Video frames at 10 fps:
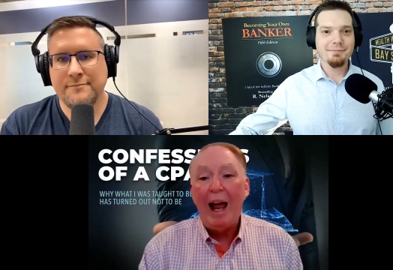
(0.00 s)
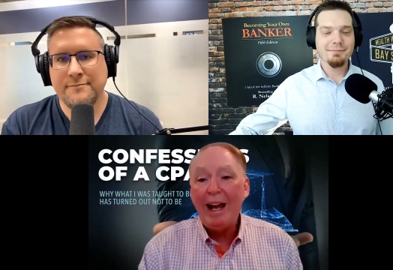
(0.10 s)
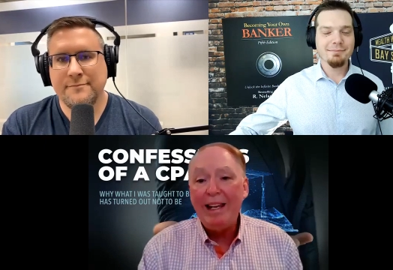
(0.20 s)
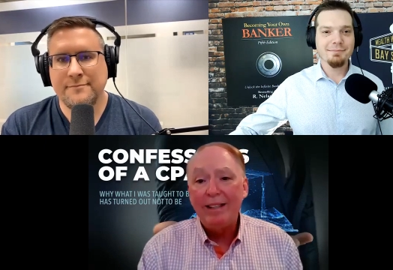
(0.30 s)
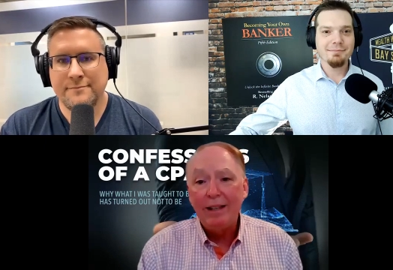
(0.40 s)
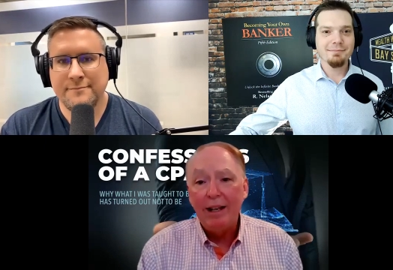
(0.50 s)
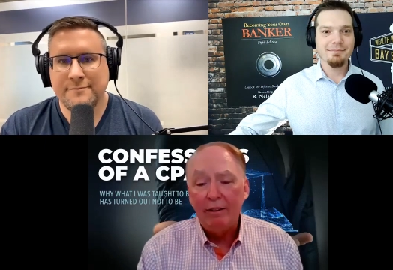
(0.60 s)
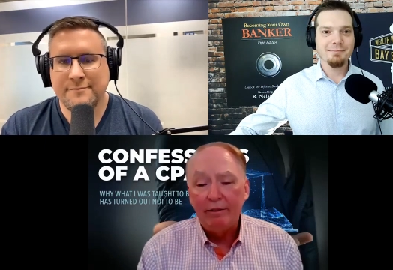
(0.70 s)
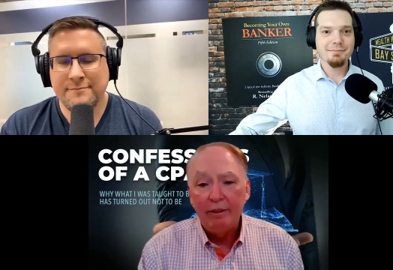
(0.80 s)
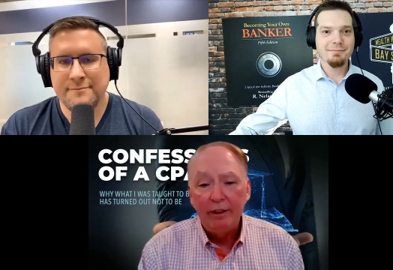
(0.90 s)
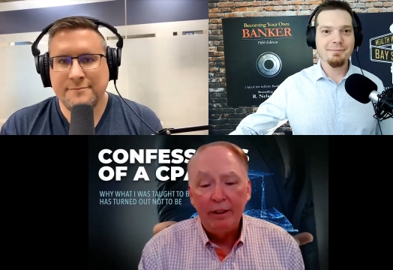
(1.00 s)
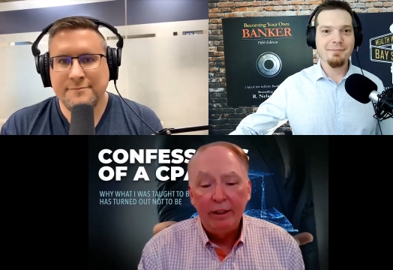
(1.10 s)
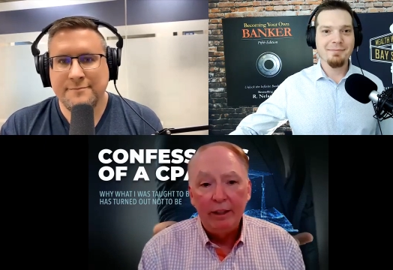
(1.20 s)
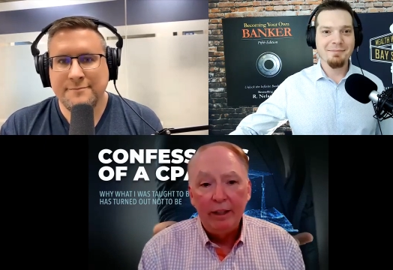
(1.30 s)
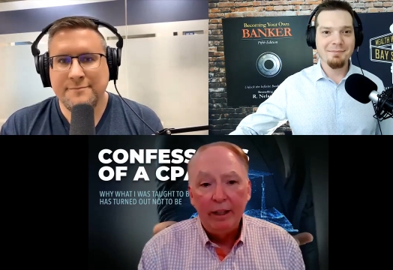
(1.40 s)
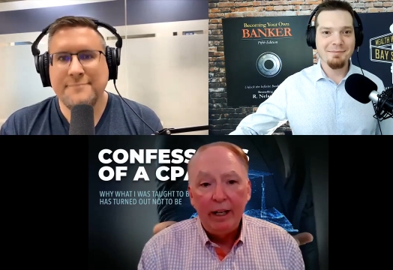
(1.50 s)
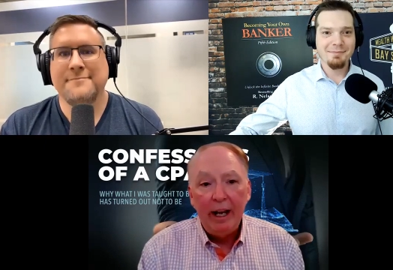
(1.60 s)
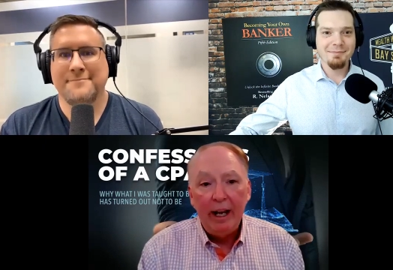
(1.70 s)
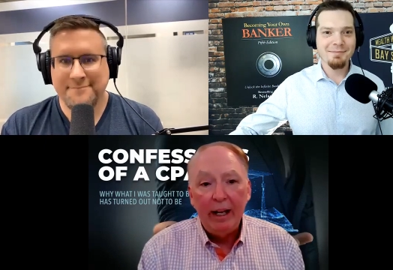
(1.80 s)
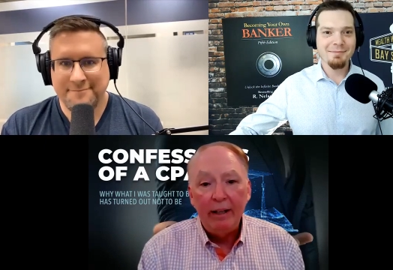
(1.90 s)
Speaker 1: wacky stuff
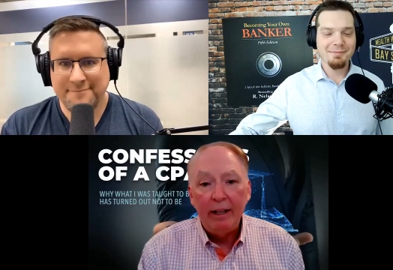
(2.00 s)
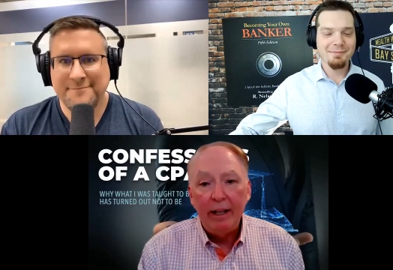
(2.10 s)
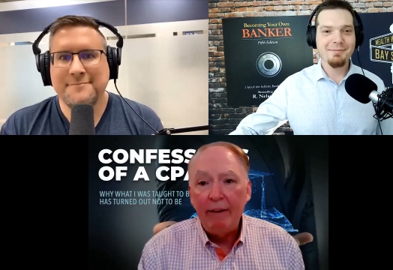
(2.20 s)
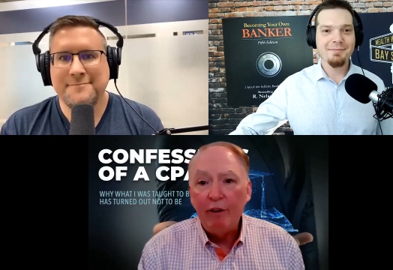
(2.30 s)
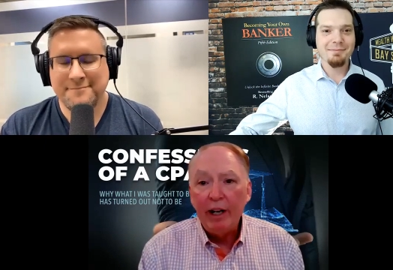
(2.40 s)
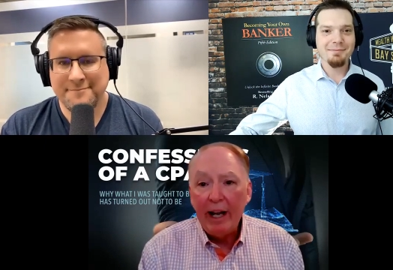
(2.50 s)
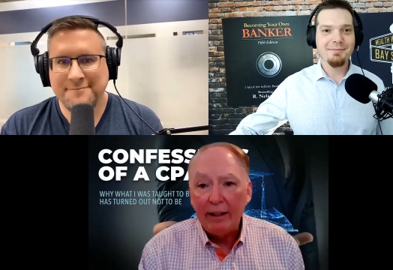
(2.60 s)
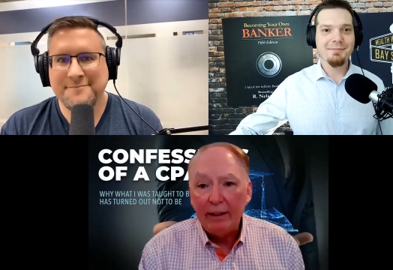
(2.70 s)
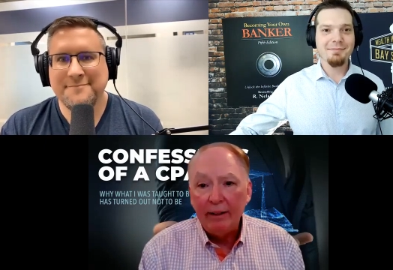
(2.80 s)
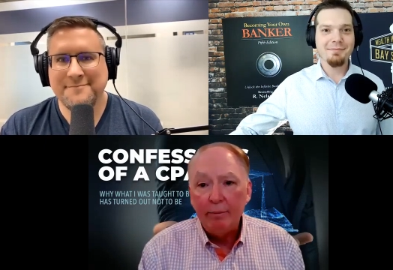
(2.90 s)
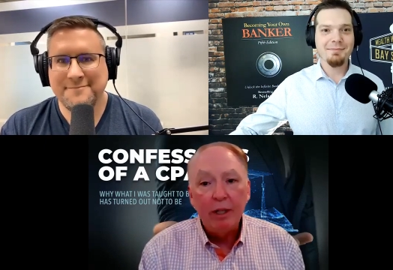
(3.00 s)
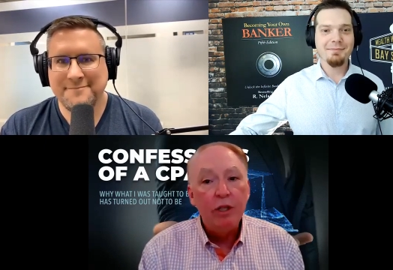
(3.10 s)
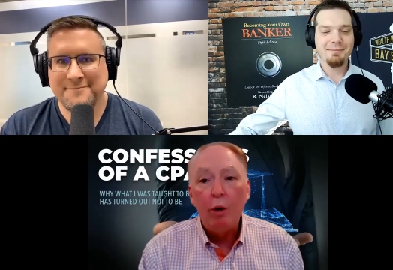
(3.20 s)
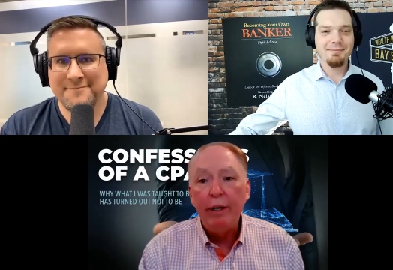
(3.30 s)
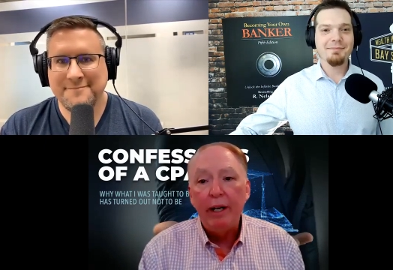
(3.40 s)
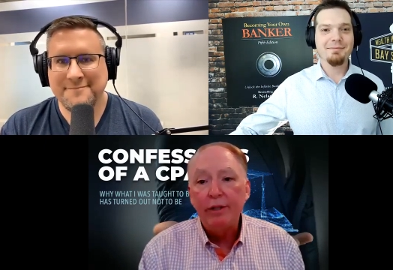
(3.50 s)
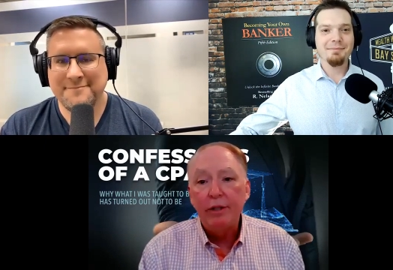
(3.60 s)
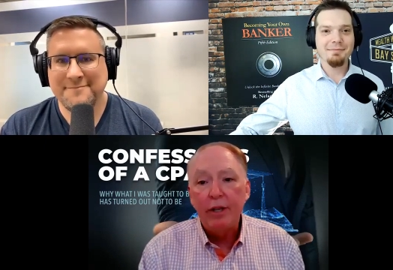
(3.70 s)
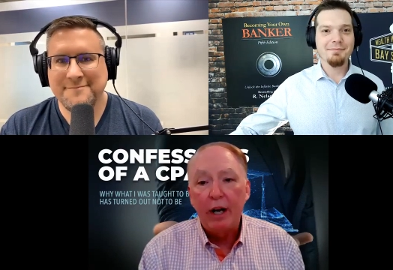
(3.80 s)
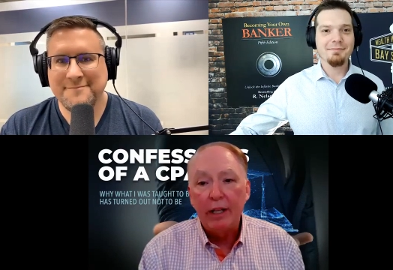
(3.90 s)
and and they forget because no one
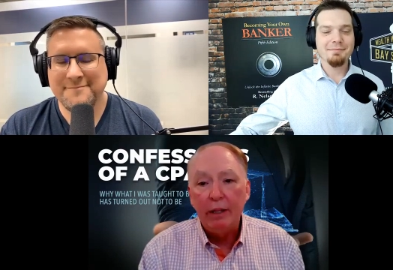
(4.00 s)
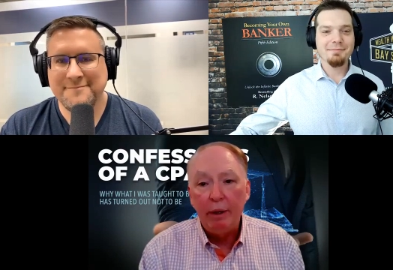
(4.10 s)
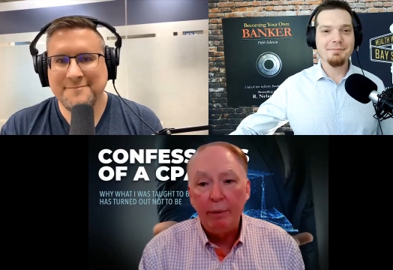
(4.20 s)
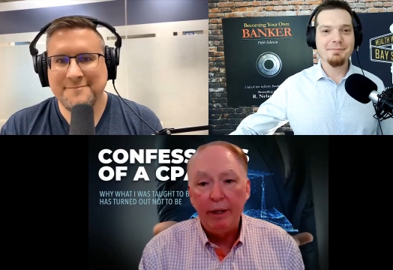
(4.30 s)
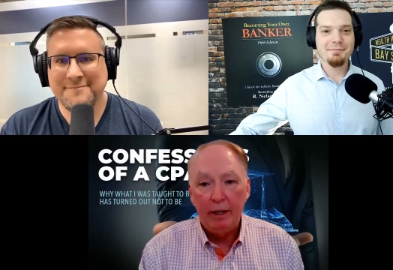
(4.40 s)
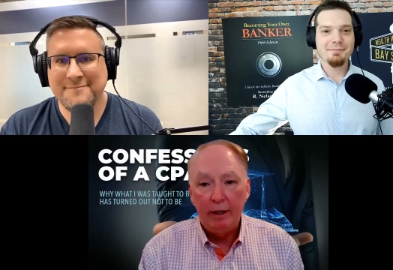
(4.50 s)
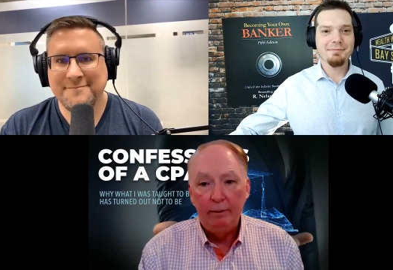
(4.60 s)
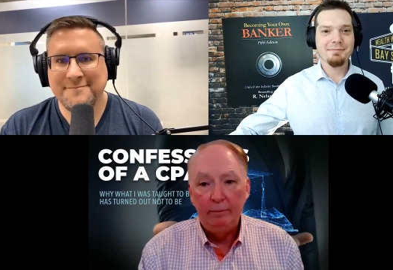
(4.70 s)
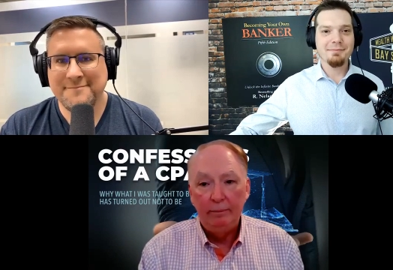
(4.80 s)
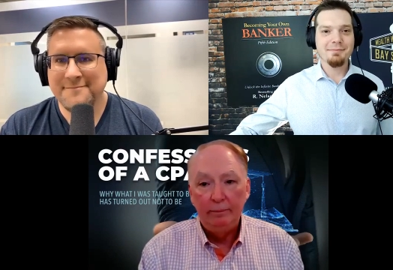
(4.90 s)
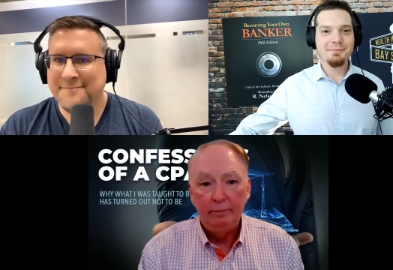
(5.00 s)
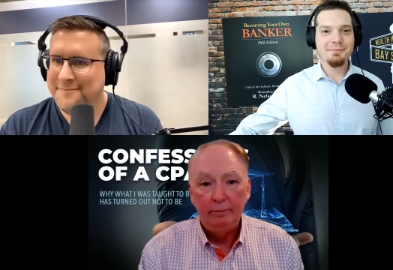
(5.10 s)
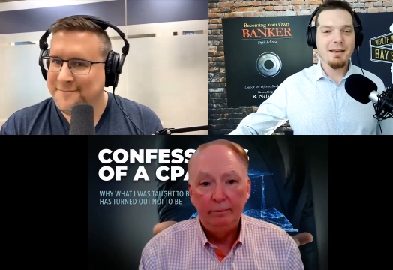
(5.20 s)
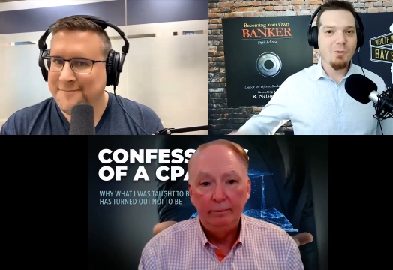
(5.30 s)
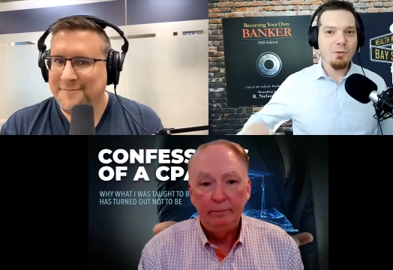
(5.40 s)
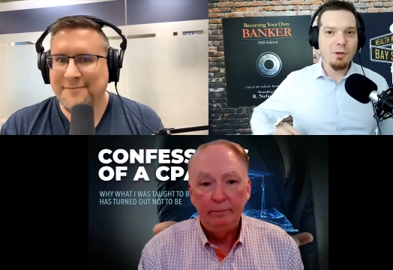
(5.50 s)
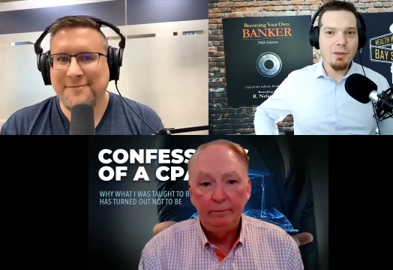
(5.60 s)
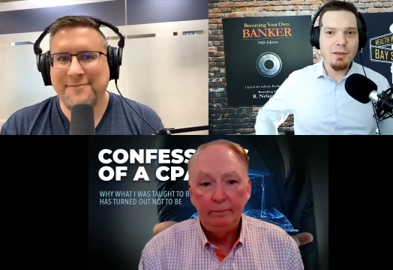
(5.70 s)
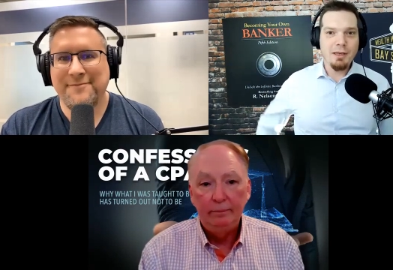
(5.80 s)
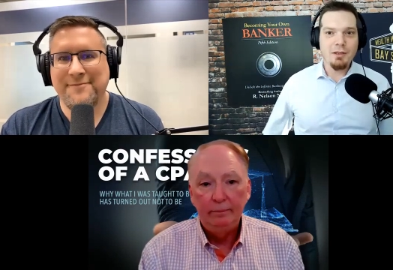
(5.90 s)
else is talking the way we are
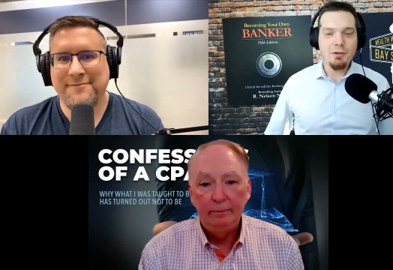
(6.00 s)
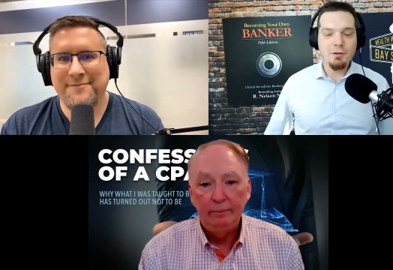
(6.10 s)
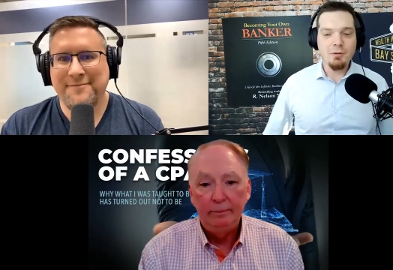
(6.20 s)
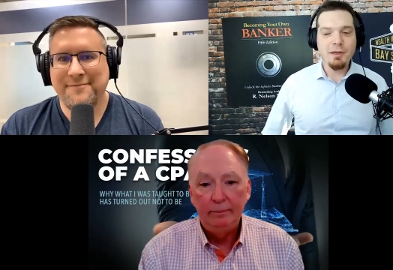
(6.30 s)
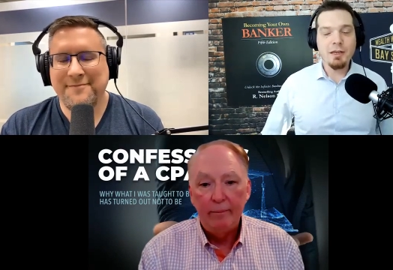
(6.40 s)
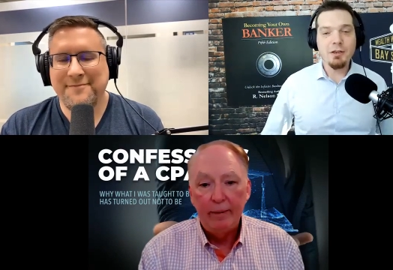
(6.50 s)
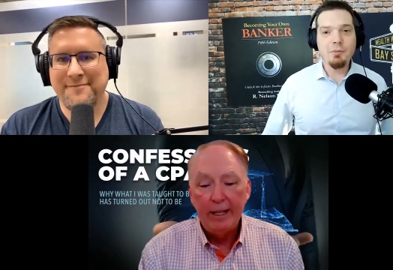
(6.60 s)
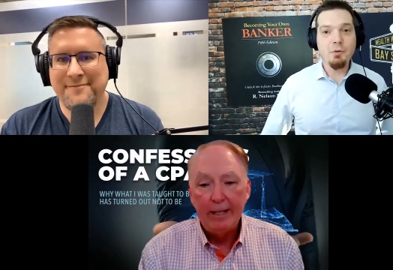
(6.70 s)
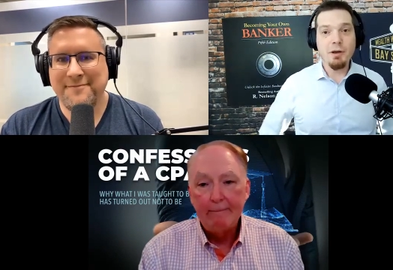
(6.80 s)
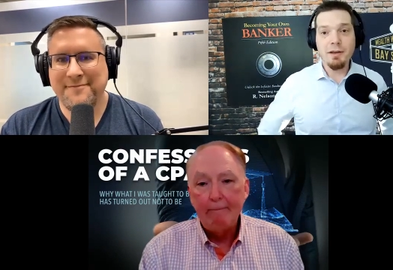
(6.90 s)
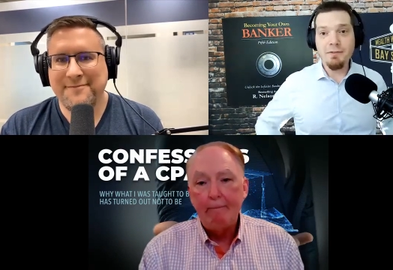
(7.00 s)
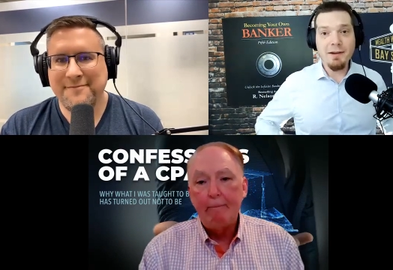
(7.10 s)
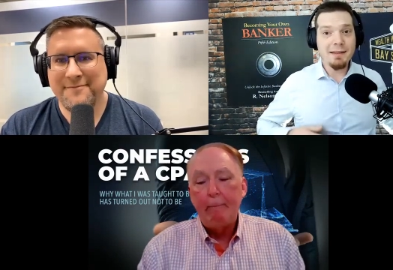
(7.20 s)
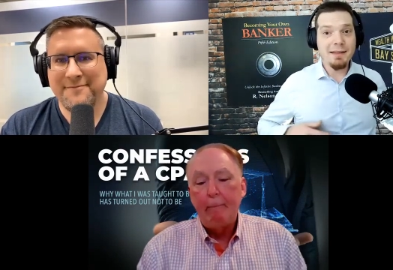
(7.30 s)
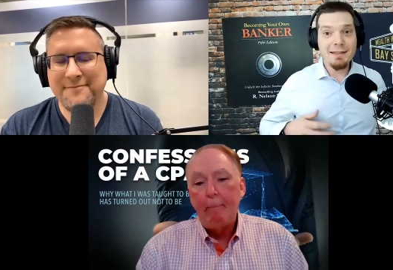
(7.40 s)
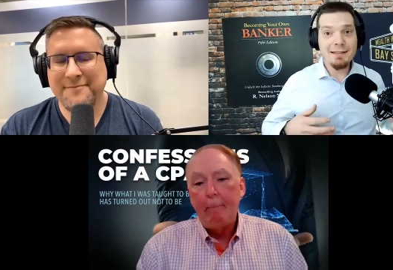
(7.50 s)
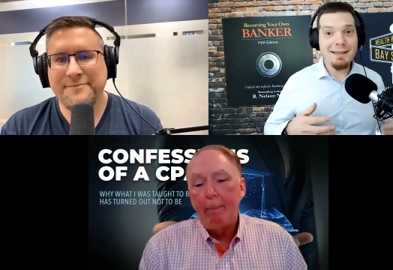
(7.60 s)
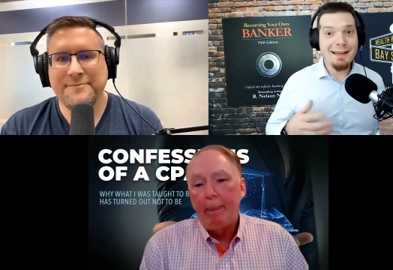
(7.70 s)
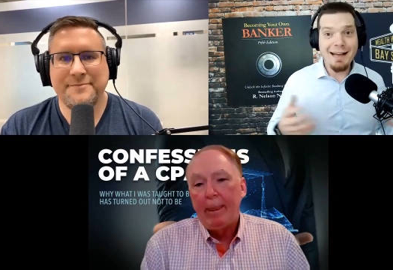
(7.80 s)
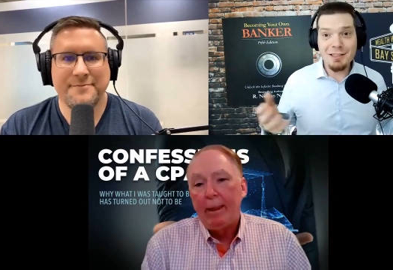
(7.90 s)
Speaker 2: and, and you you make a good point in fact
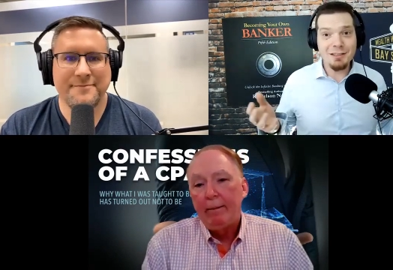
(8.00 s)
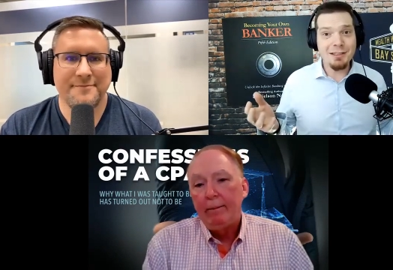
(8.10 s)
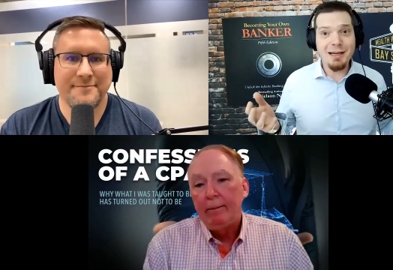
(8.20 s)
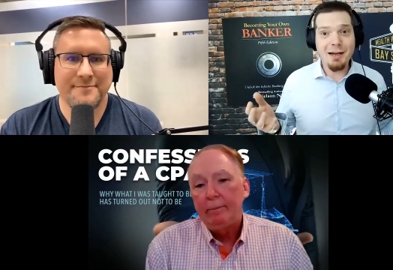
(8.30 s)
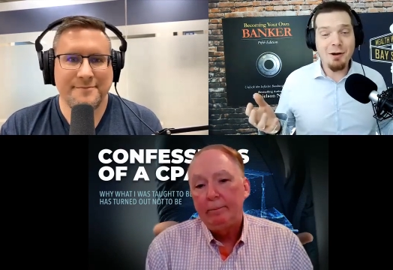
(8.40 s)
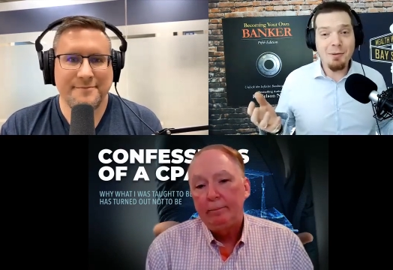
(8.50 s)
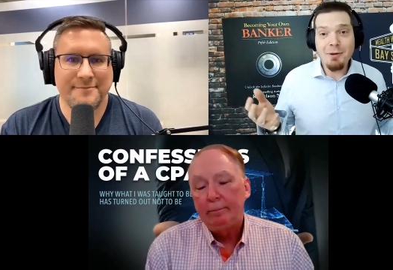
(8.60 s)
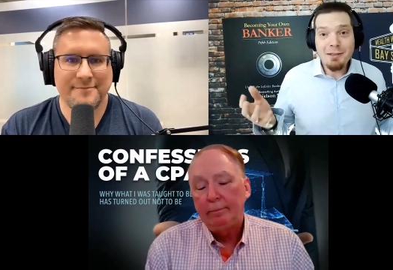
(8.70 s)
that's actually how